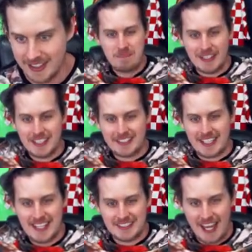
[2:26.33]
Mrs.
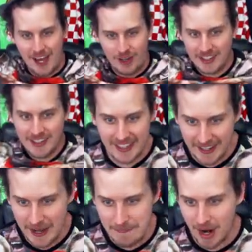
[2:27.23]
Keitzel, get
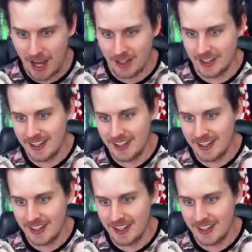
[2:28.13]
in, bro.